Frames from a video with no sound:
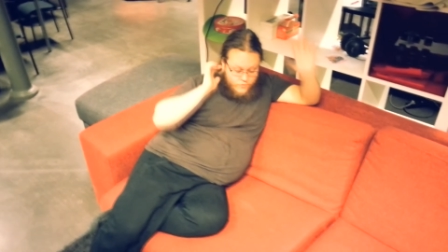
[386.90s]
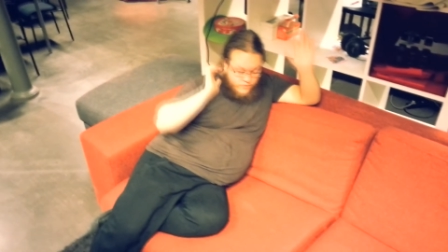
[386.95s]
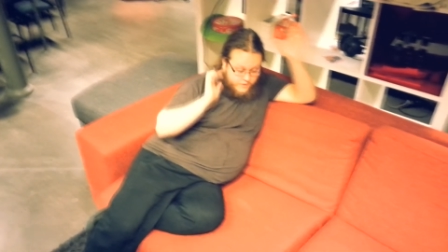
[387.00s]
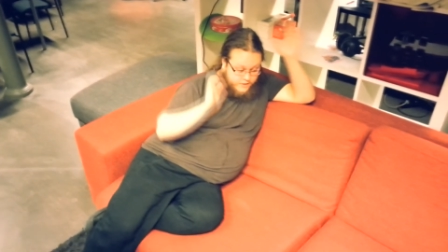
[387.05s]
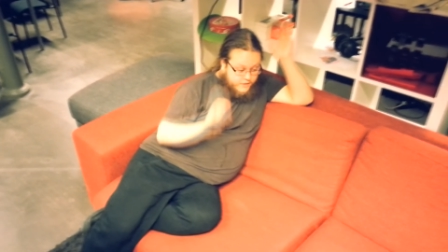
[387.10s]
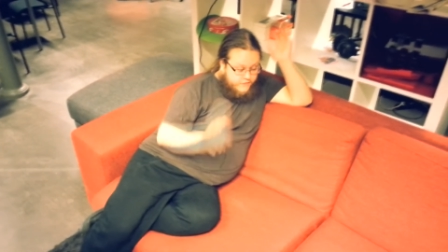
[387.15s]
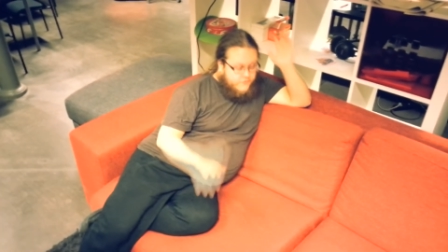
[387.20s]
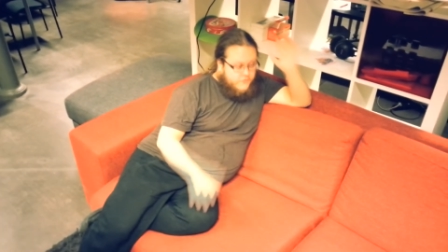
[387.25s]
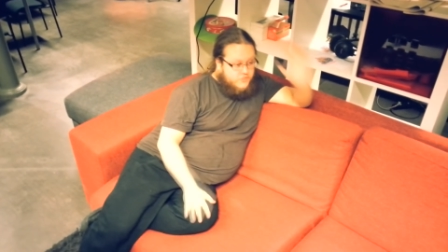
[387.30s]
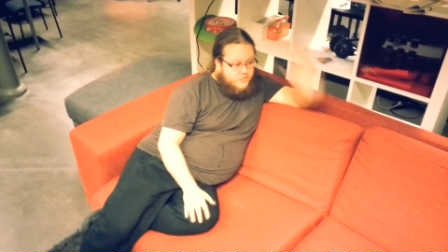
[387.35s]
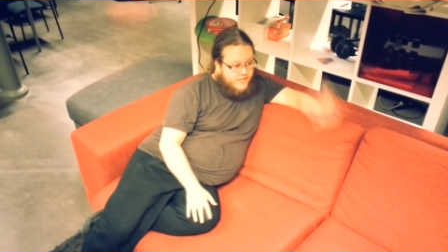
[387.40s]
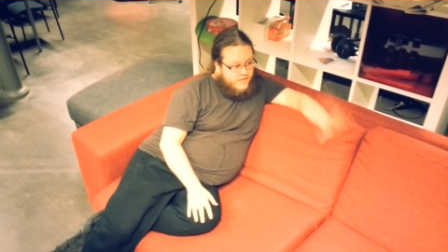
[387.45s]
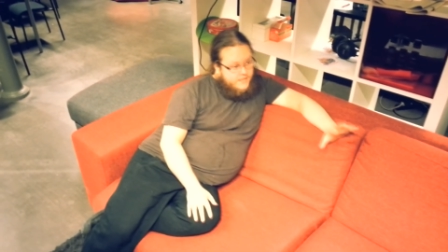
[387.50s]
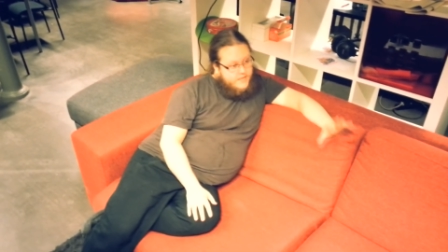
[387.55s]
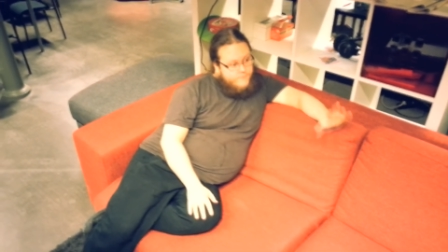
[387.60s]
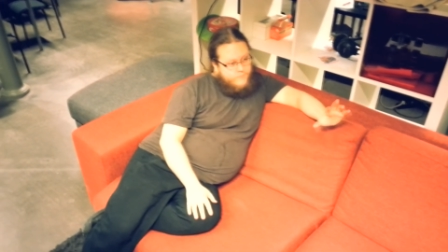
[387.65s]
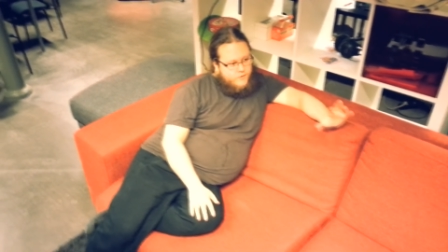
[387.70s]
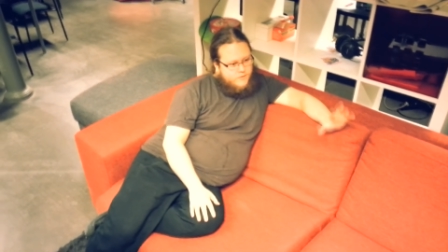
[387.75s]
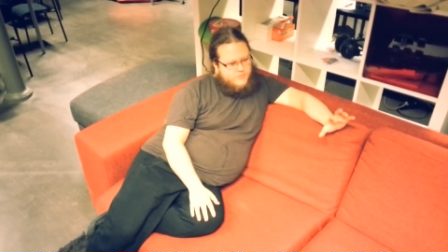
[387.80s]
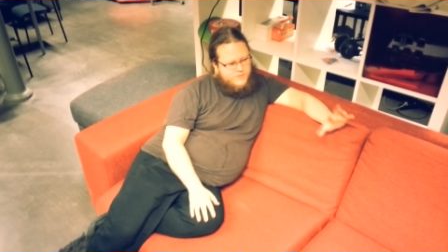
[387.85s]
like if there's
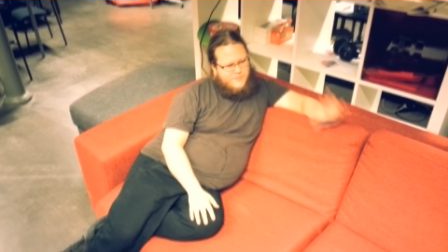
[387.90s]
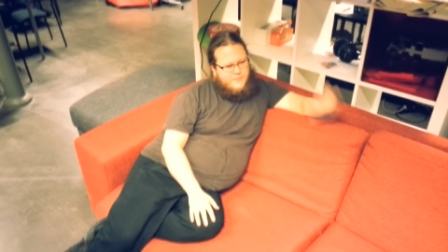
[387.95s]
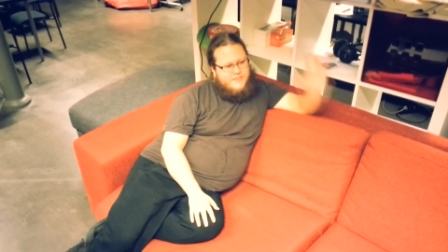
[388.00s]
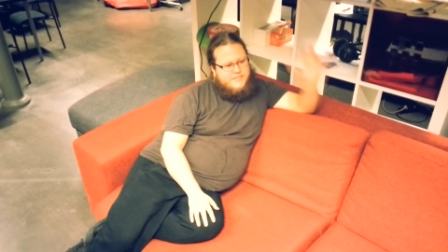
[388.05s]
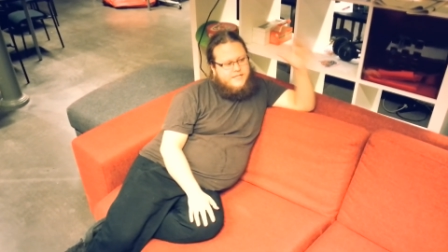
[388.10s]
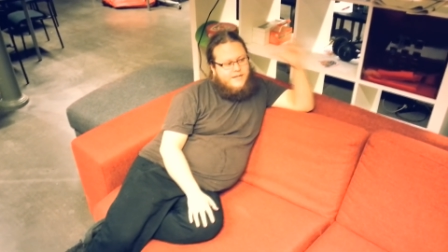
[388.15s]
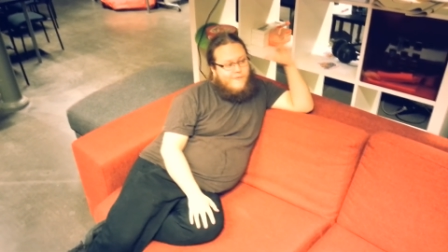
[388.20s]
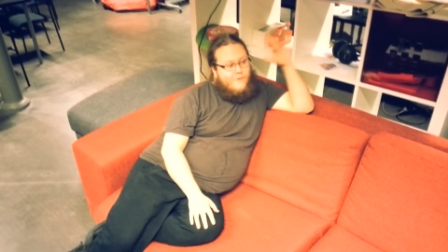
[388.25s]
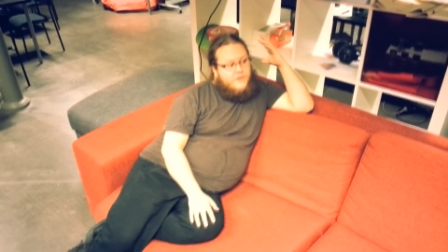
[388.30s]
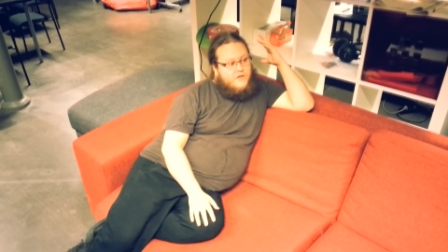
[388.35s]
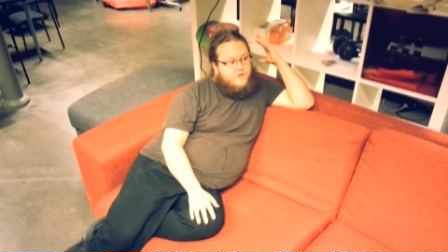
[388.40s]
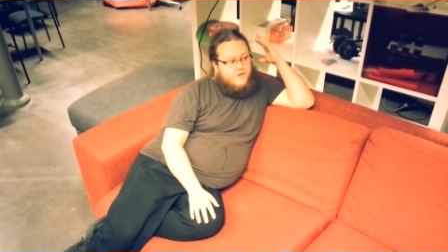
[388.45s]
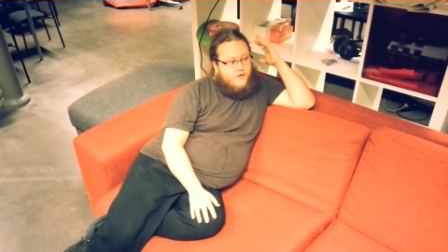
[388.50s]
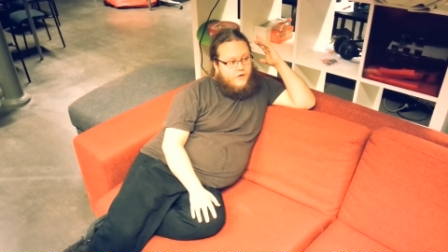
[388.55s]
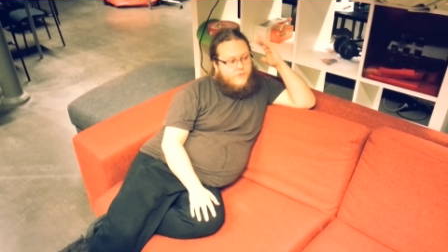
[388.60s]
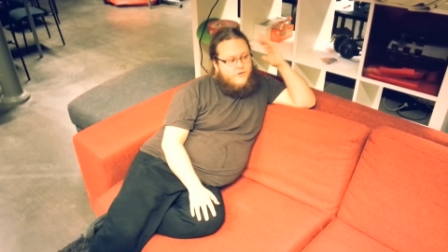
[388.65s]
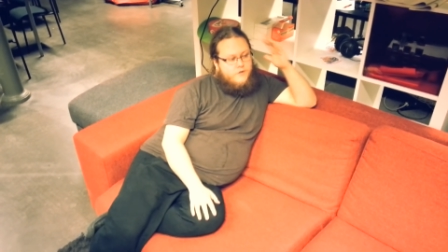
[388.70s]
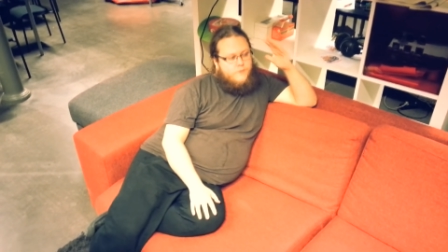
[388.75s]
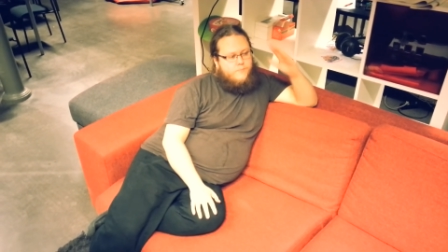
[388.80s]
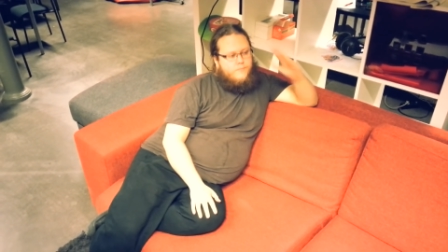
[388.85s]
any problem. Basically, we are
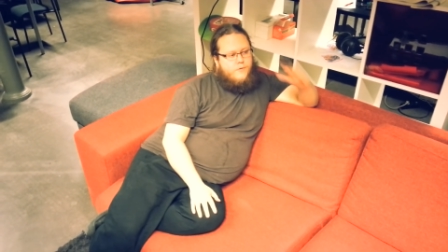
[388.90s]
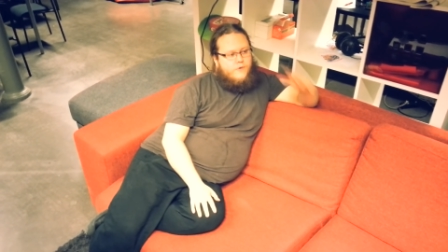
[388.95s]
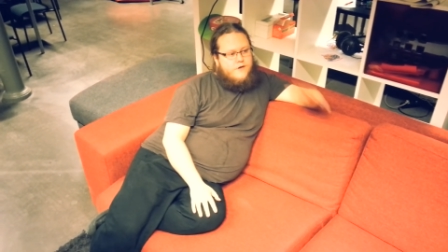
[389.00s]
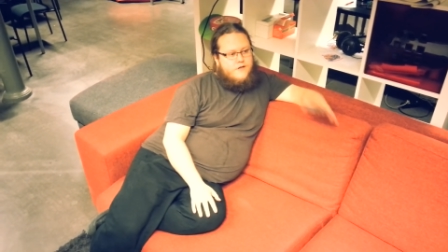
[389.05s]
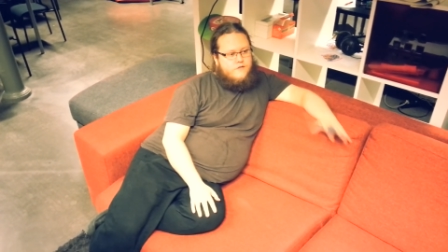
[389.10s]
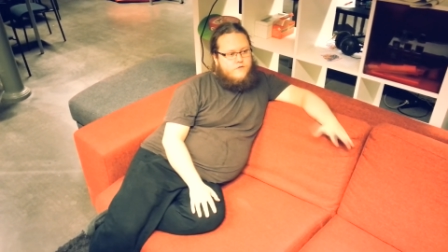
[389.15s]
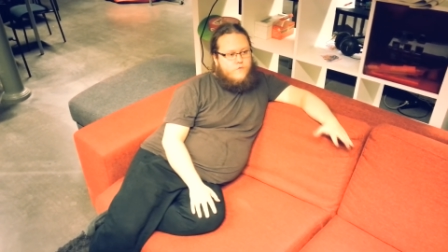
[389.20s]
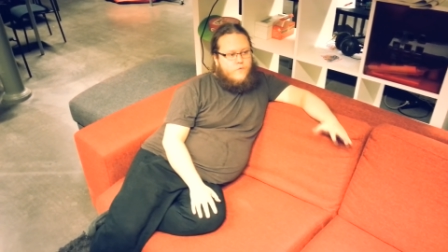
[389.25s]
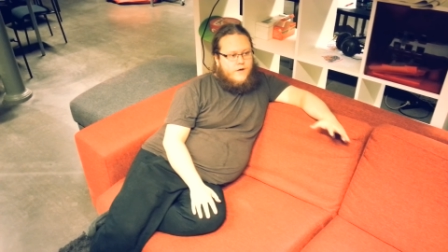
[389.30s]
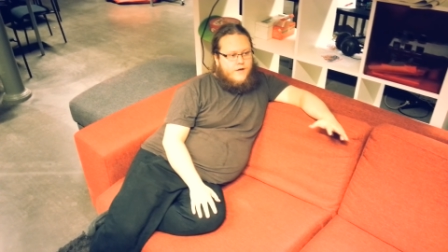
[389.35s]
now in a point